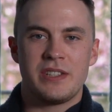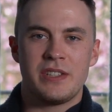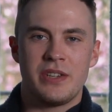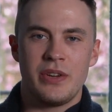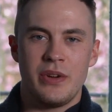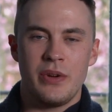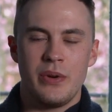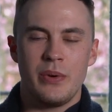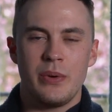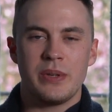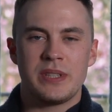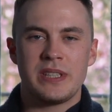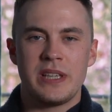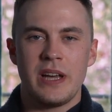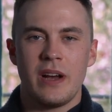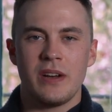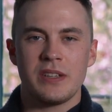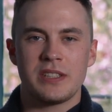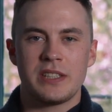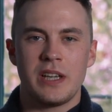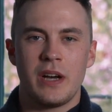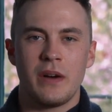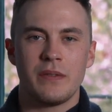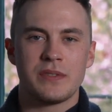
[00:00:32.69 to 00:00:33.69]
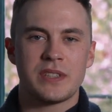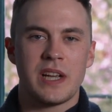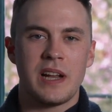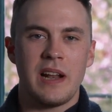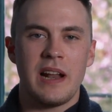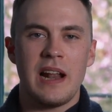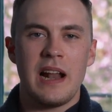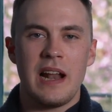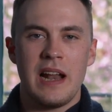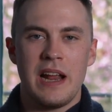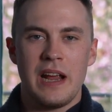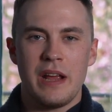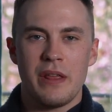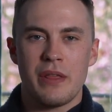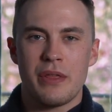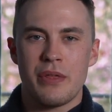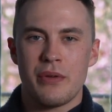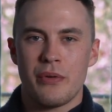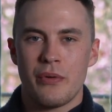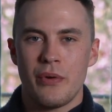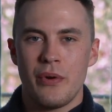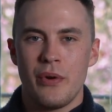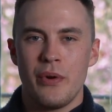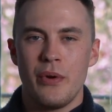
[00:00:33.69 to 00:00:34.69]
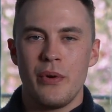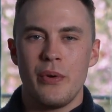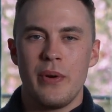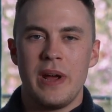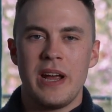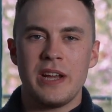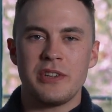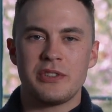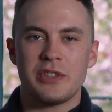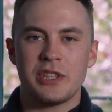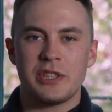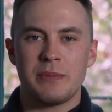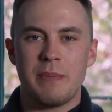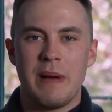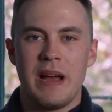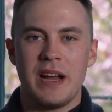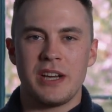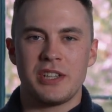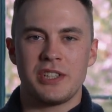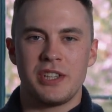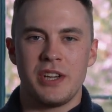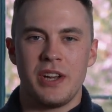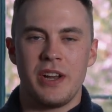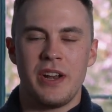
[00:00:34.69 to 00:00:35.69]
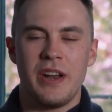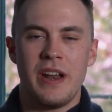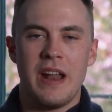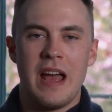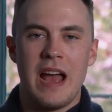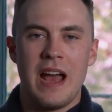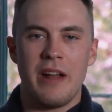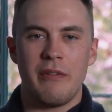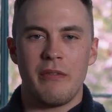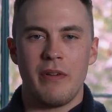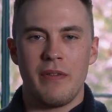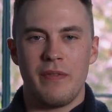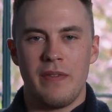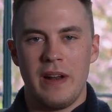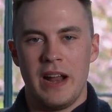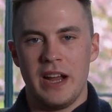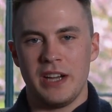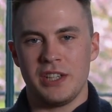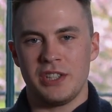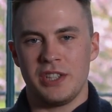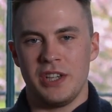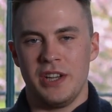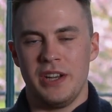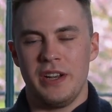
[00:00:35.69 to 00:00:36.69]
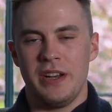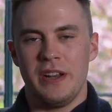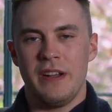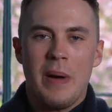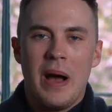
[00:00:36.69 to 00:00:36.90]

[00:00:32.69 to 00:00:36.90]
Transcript: to see ourselves clearly through introspection and reflection.